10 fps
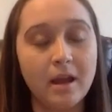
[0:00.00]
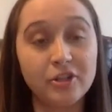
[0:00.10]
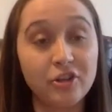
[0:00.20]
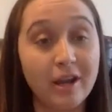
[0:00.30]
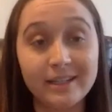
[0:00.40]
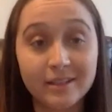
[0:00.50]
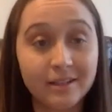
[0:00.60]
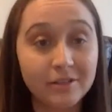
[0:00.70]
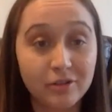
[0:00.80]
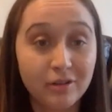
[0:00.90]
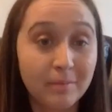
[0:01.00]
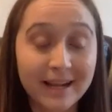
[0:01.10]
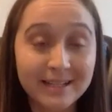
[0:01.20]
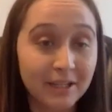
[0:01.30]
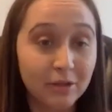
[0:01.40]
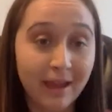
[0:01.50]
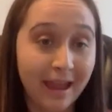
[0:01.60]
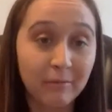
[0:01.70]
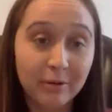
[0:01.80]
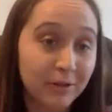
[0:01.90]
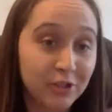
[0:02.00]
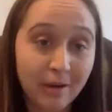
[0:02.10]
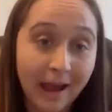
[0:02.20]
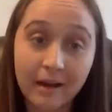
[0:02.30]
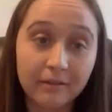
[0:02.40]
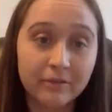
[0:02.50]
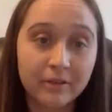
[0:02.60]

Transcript: trying to do the best that you can with what you have.